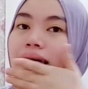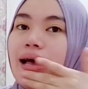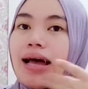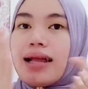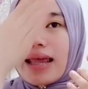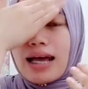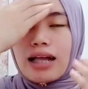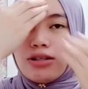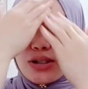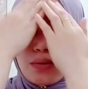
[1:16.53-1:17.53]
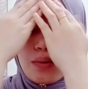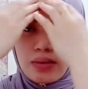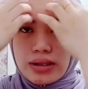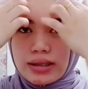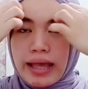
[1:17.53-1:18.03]
unlike other
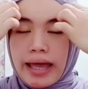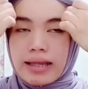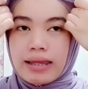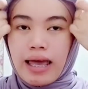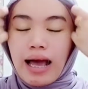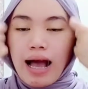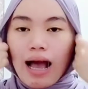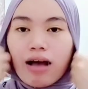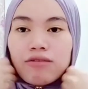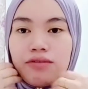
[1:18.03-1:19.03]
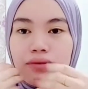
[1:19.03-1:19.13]
schools, like they have